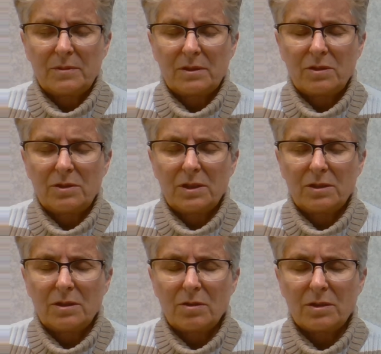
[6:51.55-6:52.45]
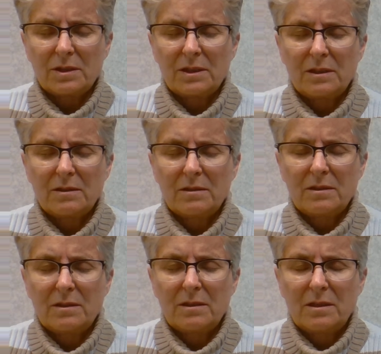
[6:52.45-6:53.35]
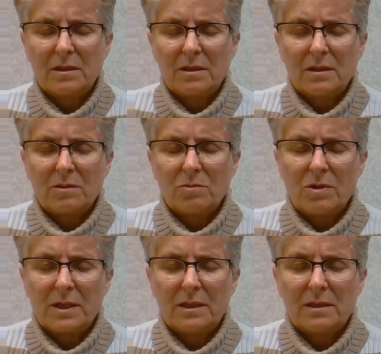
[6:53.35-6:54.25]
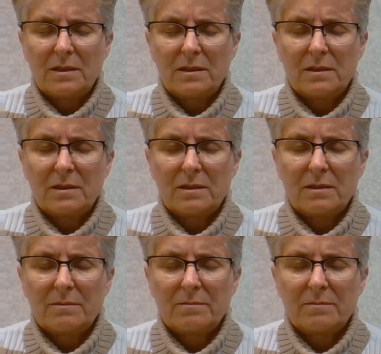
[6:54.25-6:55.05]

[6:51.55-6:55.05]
So you're just noticing what it is.